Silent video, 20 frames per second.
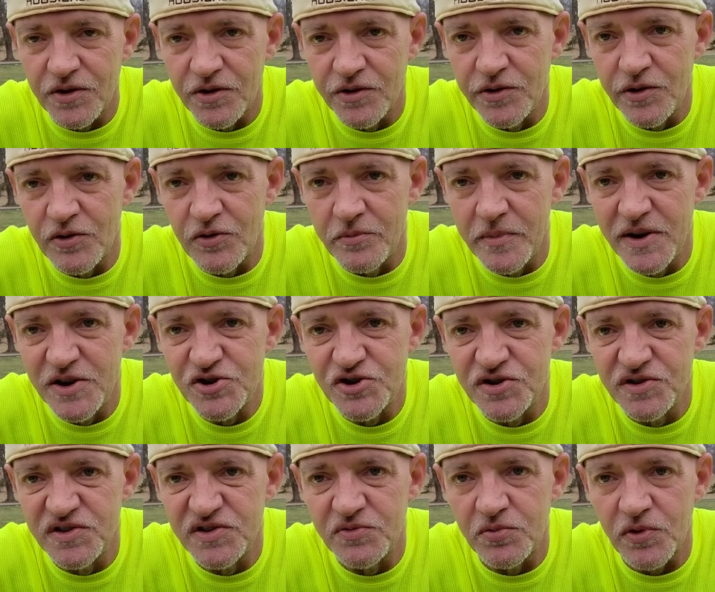lunar
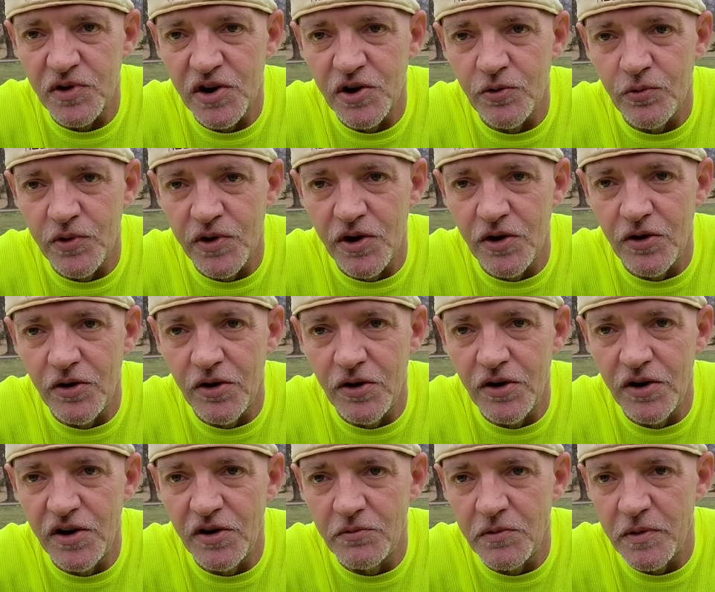missions were going
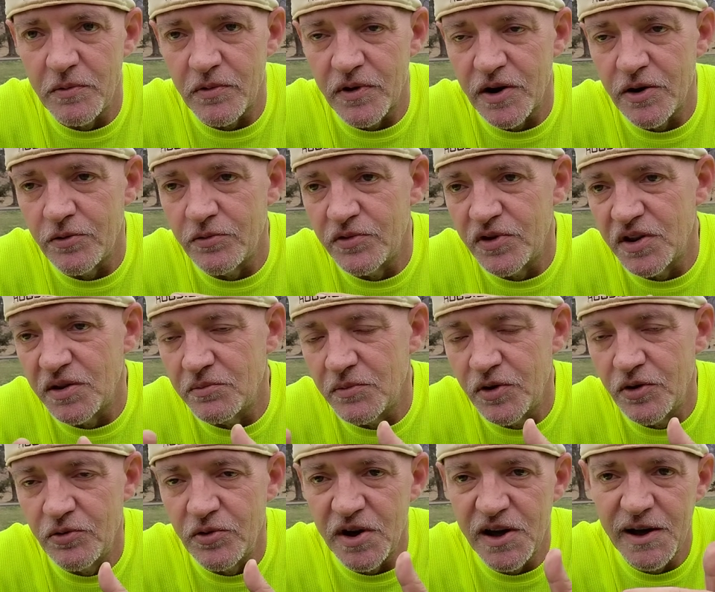on and we were going to the
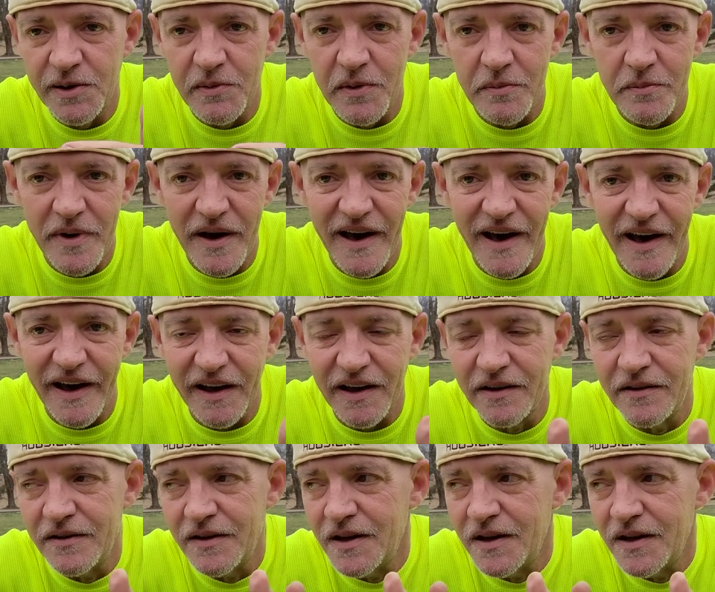moon, coming back,